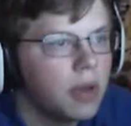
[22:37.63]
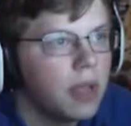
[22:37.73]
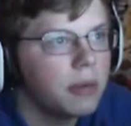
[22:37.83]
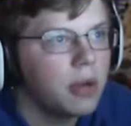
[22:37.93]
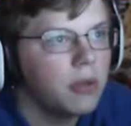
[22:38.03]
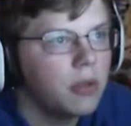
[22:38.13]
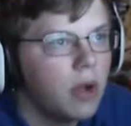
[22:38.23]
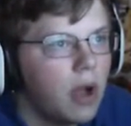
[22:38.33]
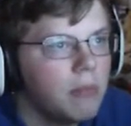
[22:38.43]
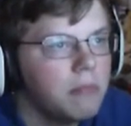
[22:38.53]
You know what I am gonna do
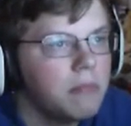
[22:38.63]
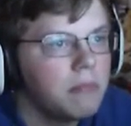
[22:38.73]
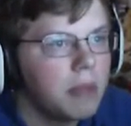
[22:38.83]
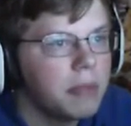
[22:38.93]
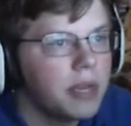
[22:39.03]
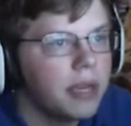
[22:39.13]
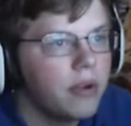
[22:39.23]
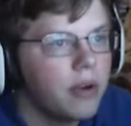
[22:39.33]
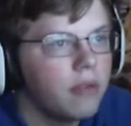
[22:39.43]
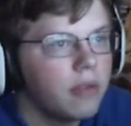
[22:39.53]
though? I'm I'm gonna
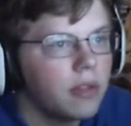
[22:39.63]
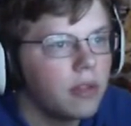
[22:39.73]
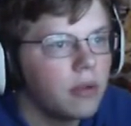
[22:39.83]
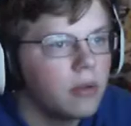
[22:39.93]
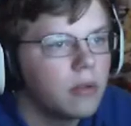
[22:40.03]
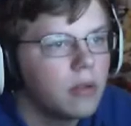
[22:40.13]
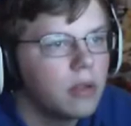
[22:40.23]
get rid of it though.